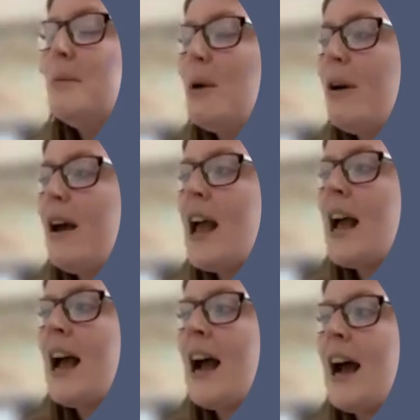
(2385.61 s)
But
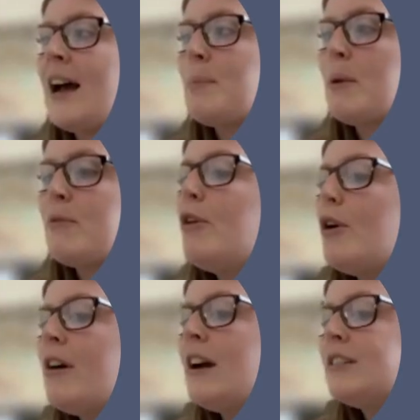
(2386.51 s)

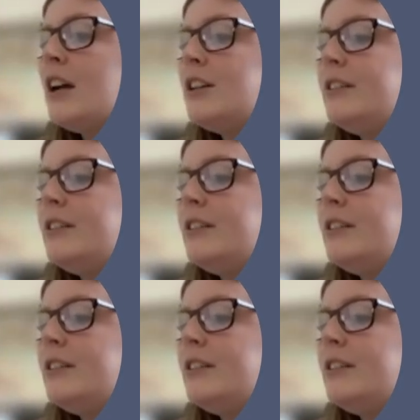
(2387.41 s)
before I started